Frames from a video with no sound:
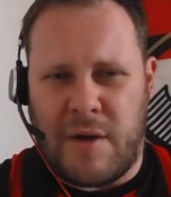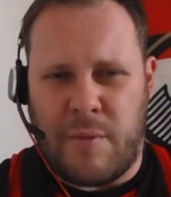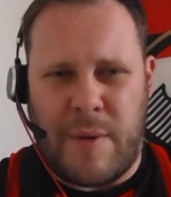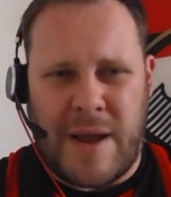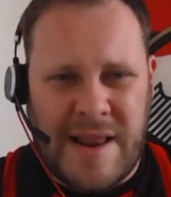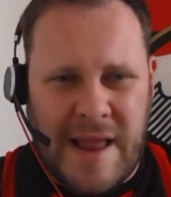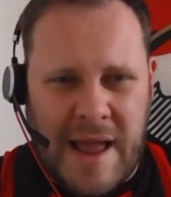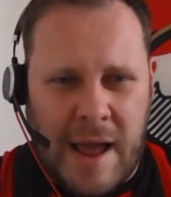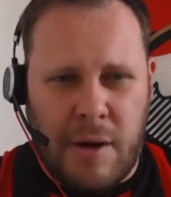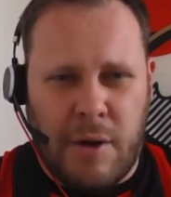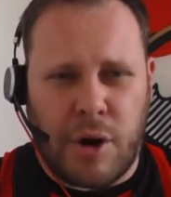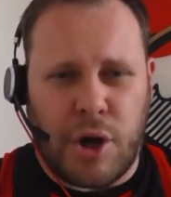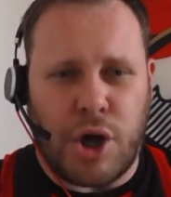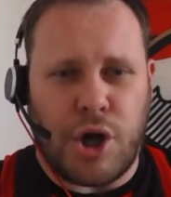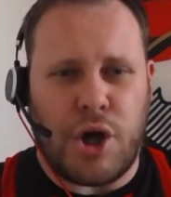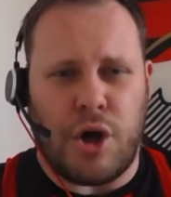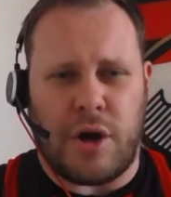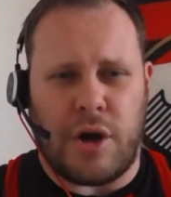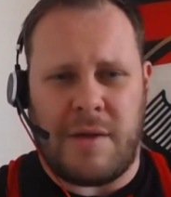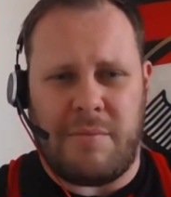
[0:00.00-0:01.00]
Went out and
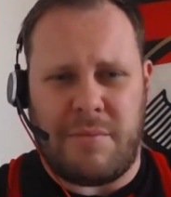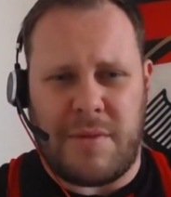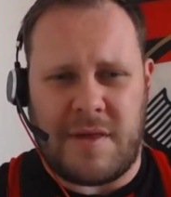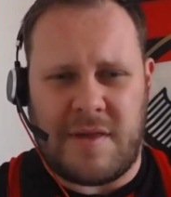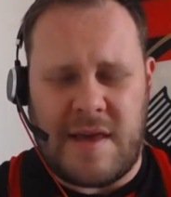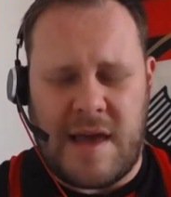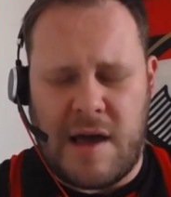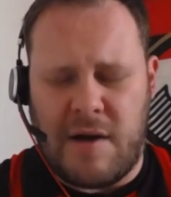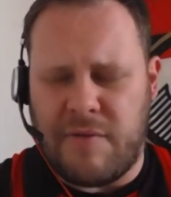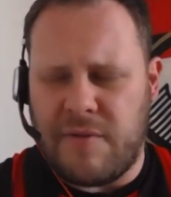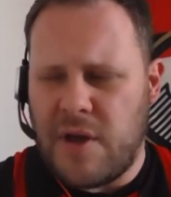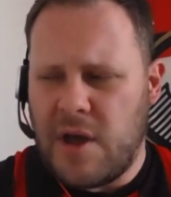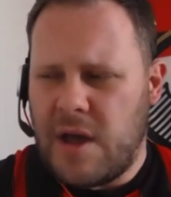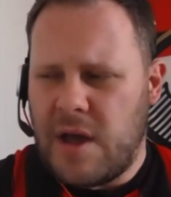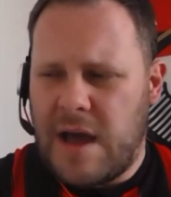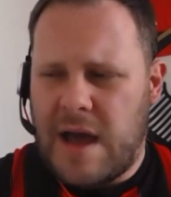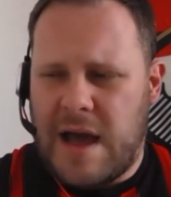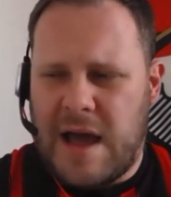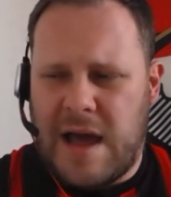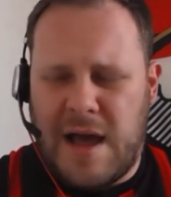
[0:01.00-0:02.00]
got it myself,
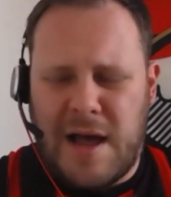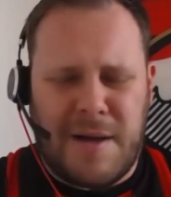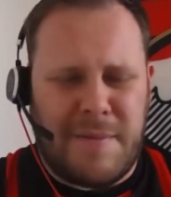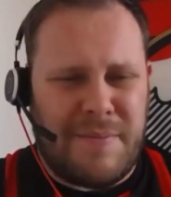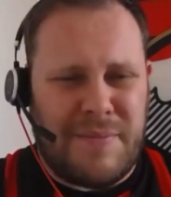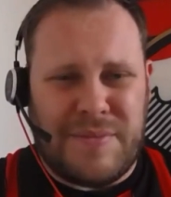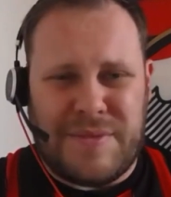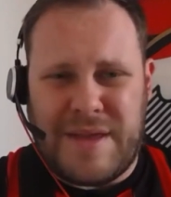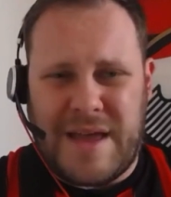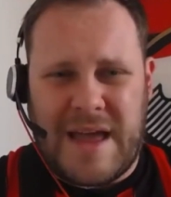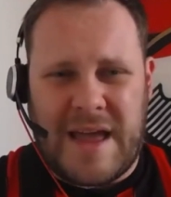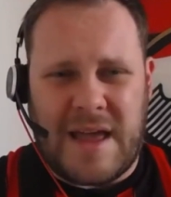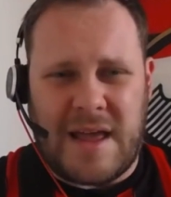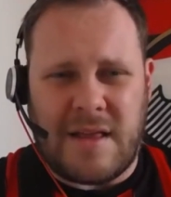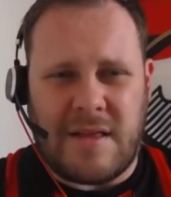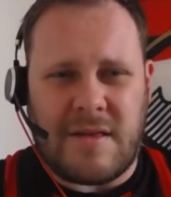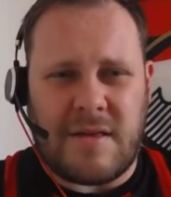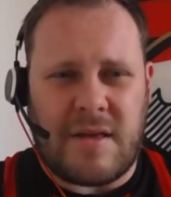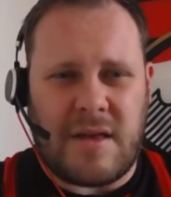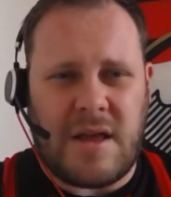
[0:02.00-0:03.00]
and
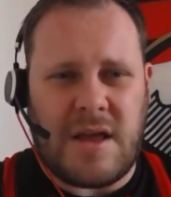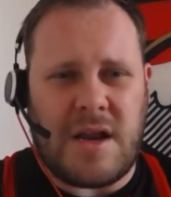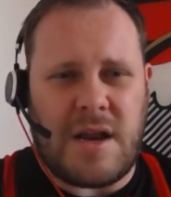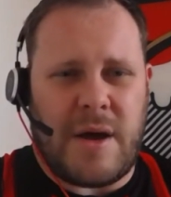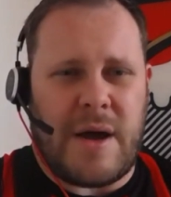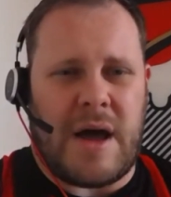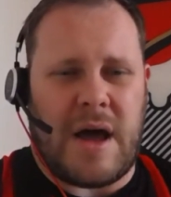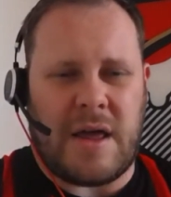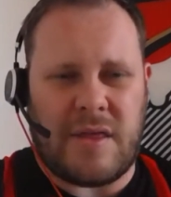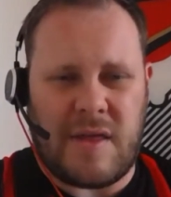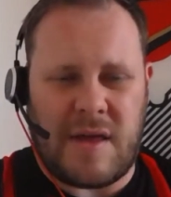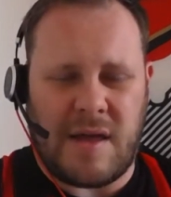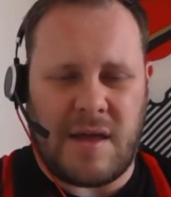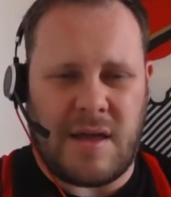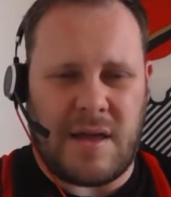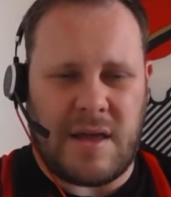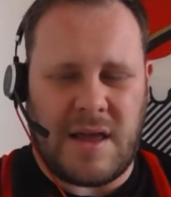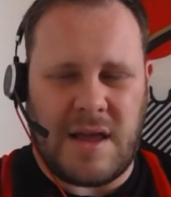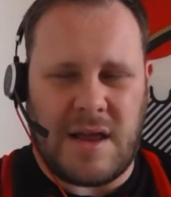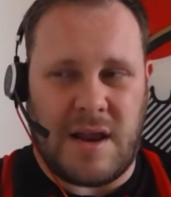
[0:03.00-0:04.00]
I think
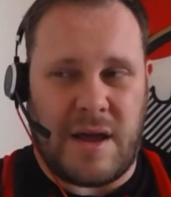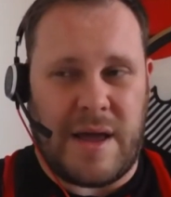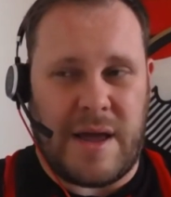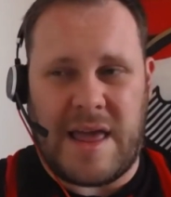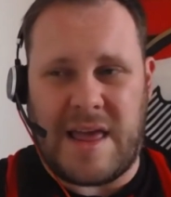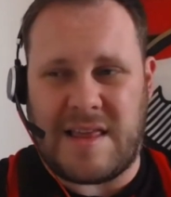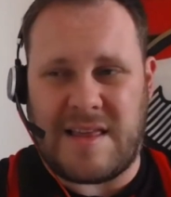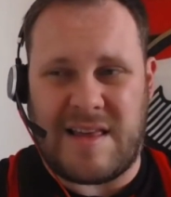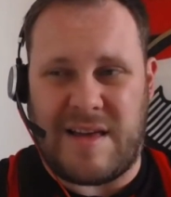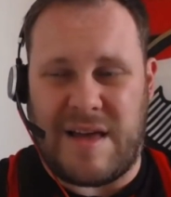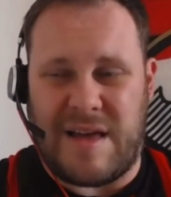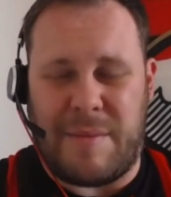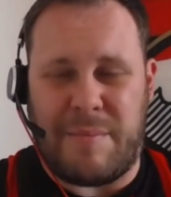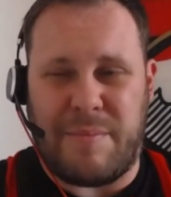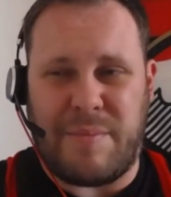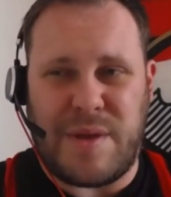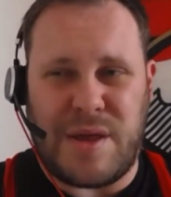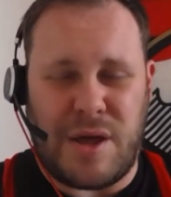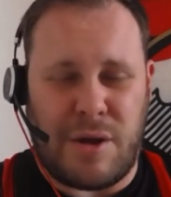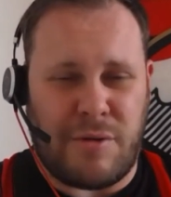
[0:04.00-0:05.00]
it's a
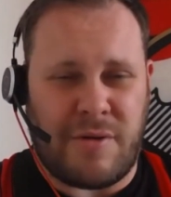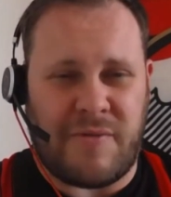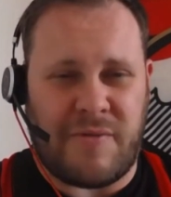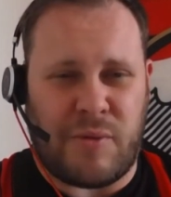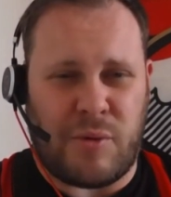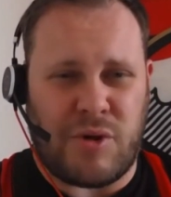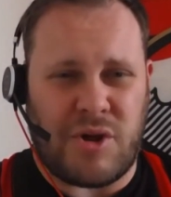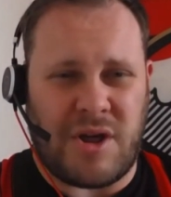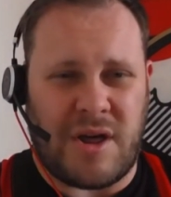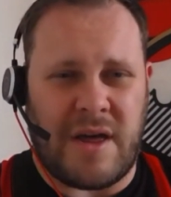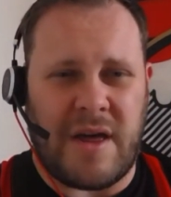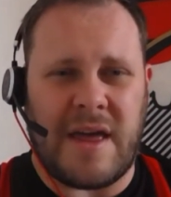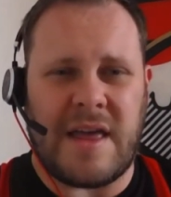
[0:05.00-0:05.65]
beautiful shirt.